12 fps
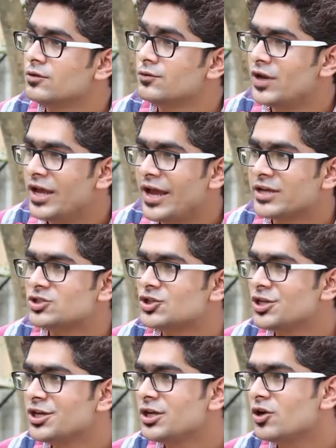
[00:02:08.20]
Well,
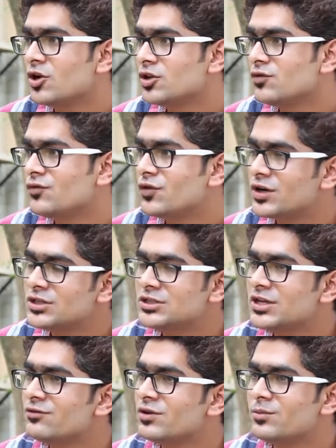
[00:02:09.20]
actually on the first
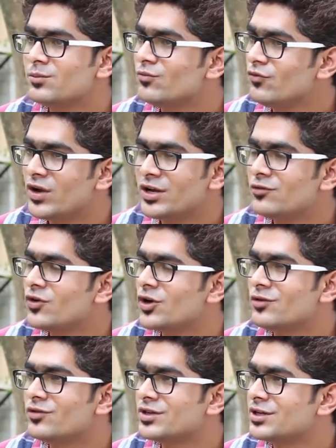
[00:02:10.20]
day we went for
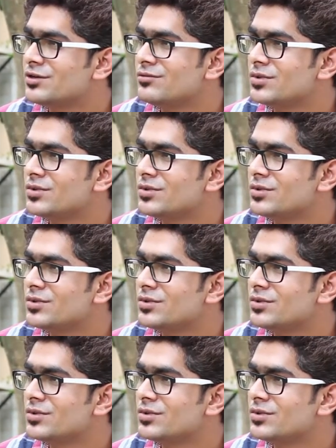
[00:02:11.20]
a visit.